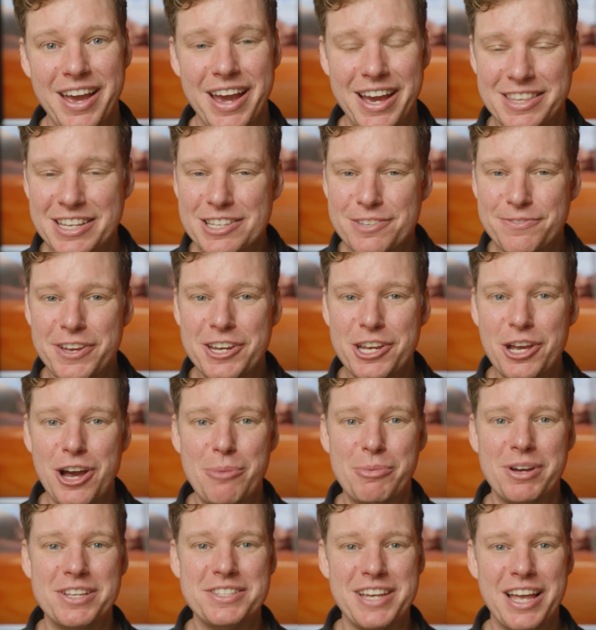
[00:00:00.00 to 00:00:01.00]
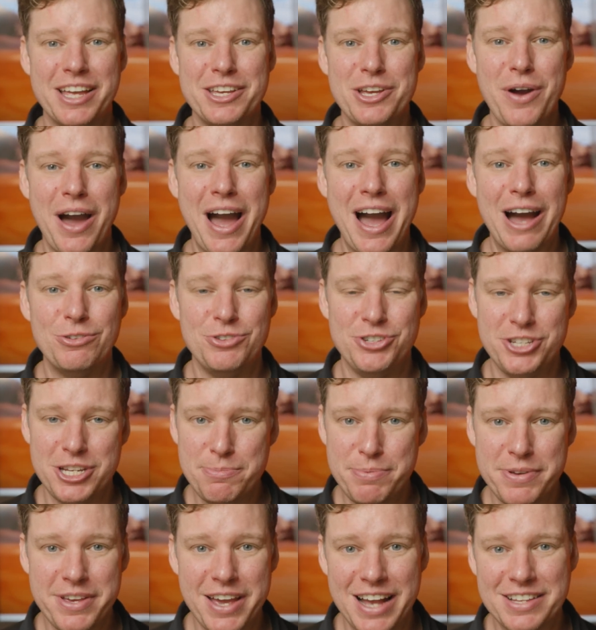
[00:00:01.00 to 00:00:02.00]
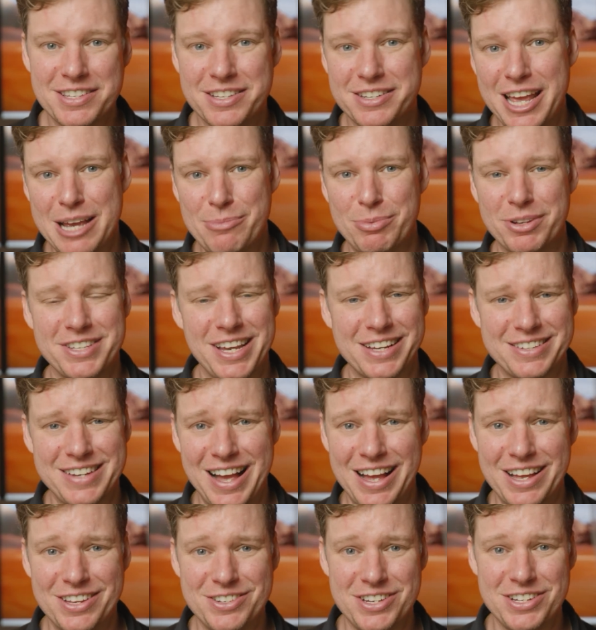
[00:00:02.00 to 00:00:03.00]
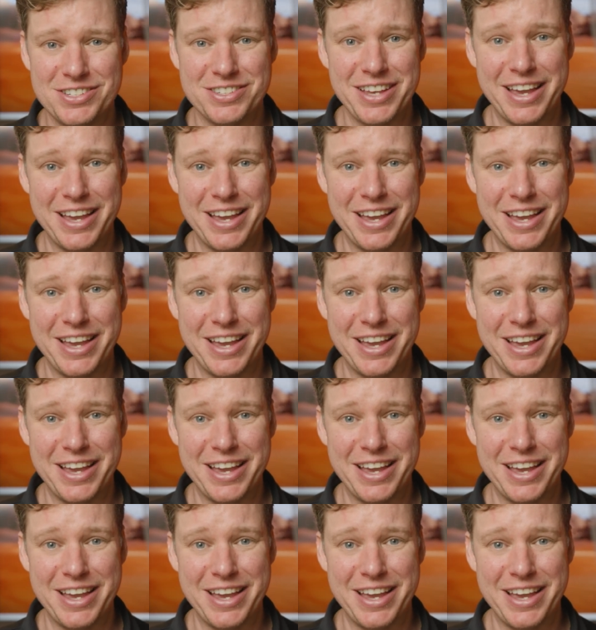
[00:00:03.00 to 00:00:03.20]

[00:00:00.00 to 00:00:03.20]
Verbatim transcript: In this video, I'm going to tell you how GPS-enabled technologies